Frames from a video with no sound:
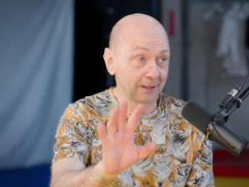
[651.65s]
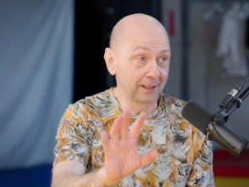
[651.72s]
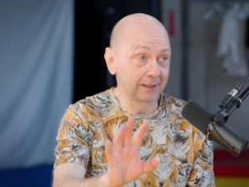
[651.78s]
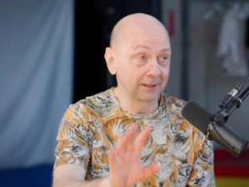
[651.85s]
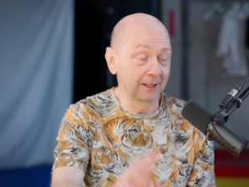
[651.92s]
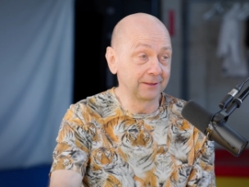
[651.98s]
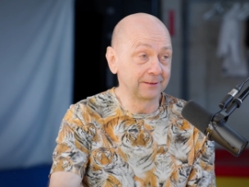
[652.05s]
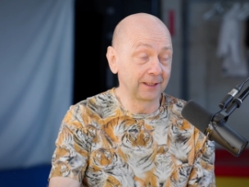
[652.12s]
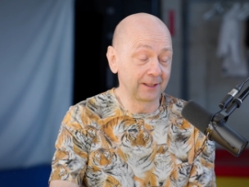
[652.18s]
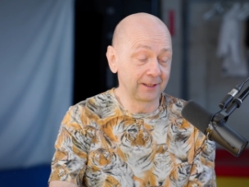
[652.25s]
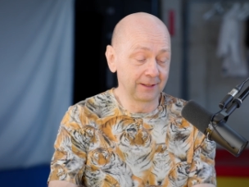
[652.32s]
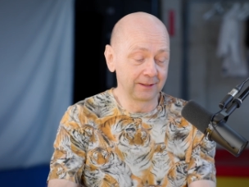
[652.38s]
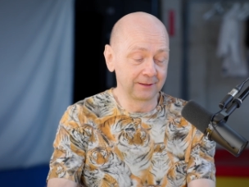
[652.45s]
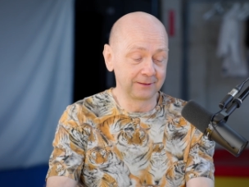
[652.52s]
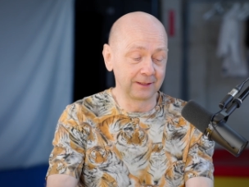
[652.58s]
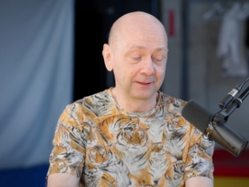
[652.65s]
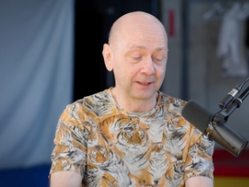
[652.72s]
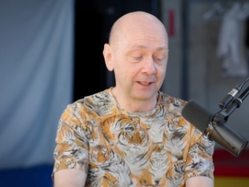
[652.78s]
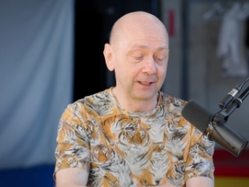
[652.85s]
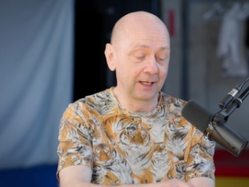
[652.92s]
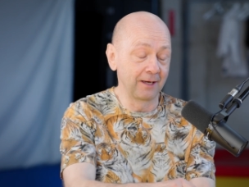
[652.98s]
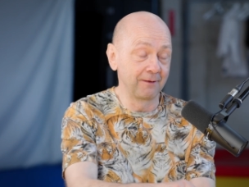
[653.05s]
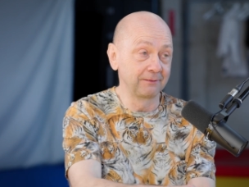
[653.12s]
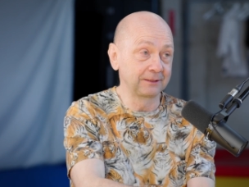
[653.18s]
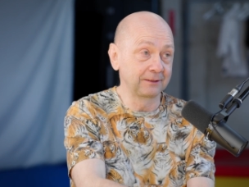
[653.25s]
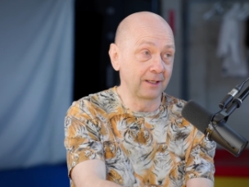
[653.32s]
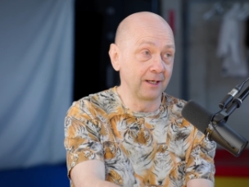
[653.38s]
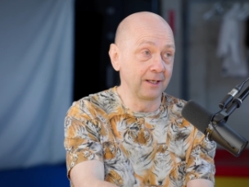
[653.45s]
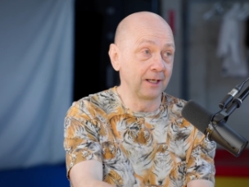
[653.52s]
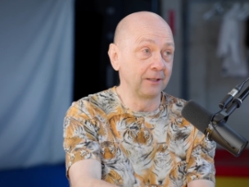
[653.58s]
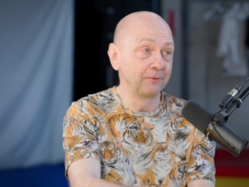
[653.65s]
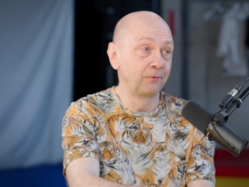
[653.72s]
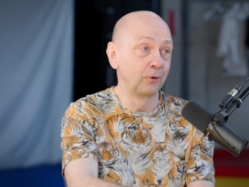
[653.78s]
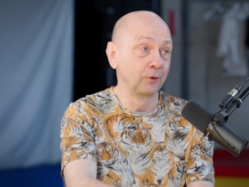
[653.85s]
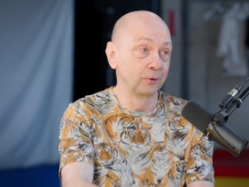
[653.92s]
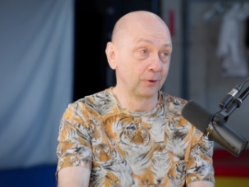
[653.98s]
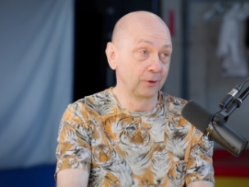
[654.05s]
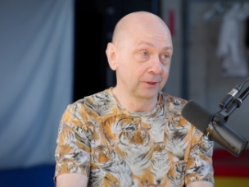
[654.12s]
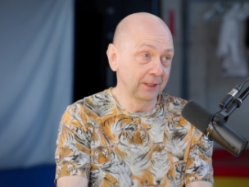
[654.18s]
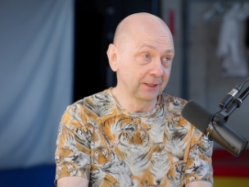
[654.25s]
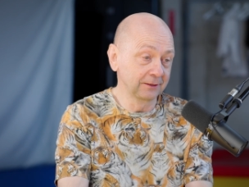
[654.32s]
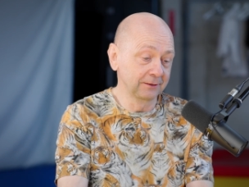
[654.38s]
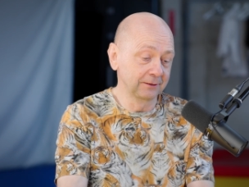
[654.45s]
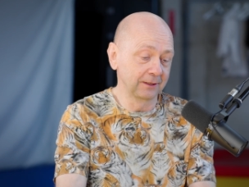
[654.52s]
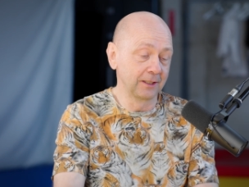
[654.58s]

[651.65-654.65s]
Like I sa- said, I have son and four daughters.